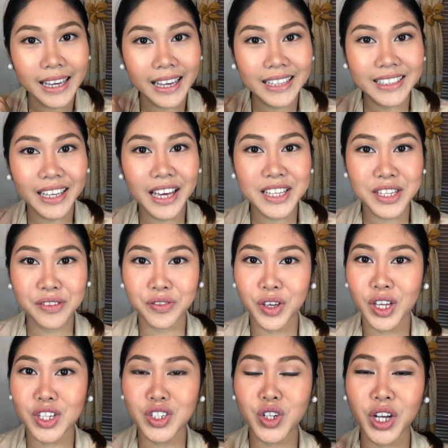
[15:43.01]
And guys, if you
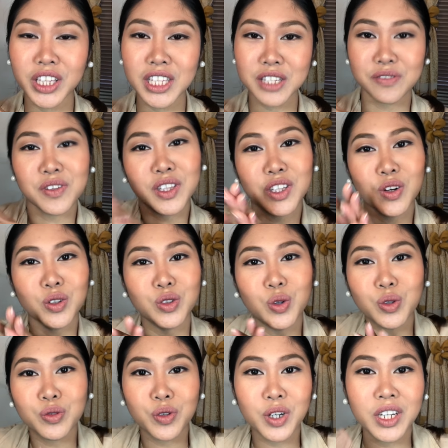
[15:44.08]
enjoyed this video,
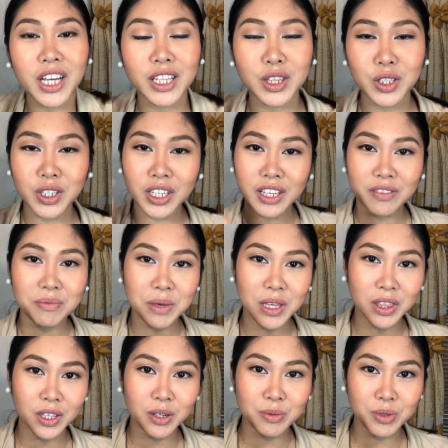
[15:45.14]
don't forget to give
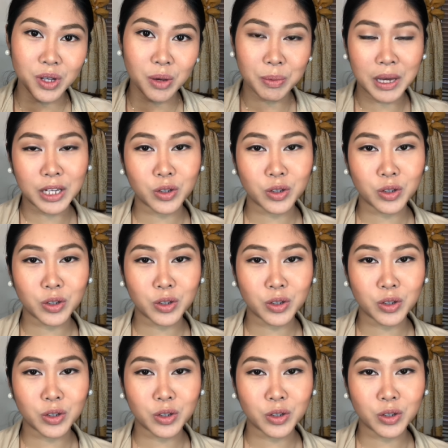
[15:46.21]
me a thumbs up.